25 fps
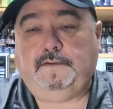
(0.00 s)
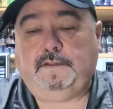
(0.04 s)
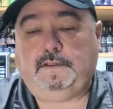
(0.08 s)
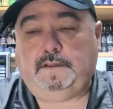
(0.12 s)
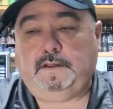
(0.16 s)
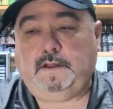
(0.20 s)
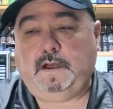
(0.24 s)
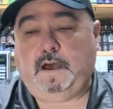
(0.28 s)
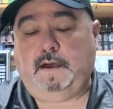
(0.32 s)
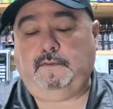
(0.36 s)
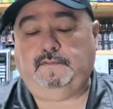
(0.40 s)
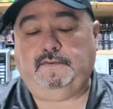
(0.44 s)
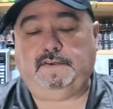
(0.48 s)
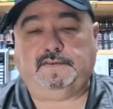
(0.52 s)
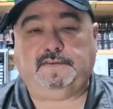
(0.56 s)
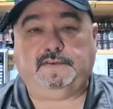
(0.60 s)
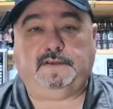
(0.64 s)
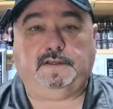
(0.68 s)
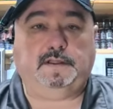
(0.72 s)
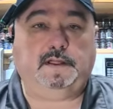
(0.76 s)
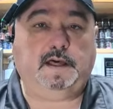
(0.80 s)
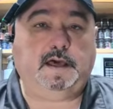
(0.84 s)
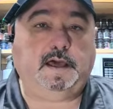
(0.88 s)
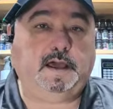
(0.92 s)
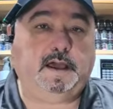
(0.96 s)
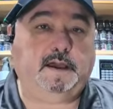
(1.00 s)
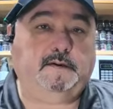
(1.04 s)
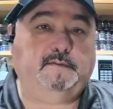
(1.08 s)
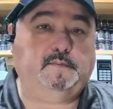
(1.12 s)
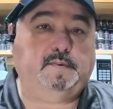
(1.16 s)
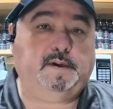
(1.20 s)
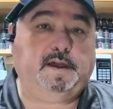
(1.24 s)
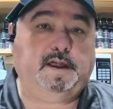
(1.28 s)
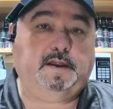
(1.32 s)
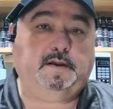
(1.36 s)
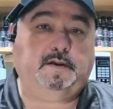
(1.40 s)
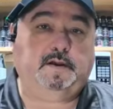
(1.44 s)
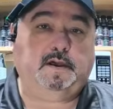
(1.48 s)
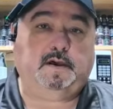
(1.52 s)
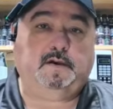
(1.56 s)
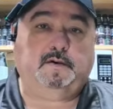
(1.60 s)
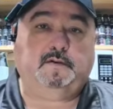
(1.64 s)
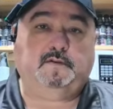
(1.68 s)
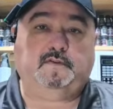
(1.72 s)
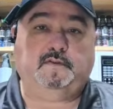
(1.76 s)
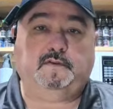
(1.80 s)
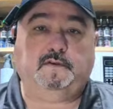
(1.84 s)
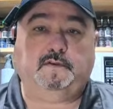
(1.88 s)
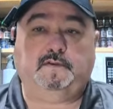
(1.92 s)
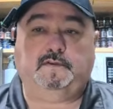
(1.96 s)
and obviously let everybody know
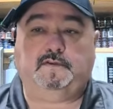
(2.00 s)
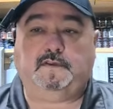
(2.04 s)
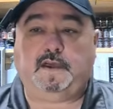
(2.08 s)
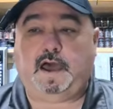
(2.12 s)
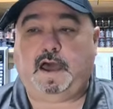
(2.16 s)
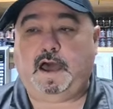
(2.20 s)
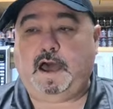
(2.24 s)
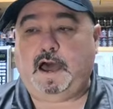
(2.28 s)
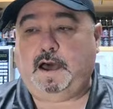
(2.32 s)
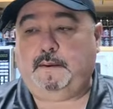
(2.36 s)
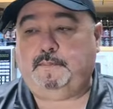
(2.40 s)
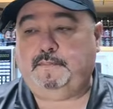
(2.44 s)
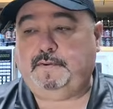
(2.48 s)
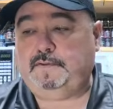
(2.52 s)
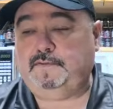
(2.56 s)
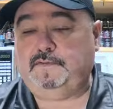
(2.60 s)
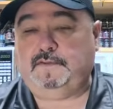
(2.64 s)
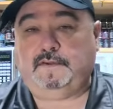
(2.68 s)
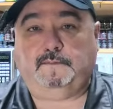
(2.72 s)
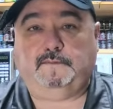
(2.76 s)
as soon as that happens,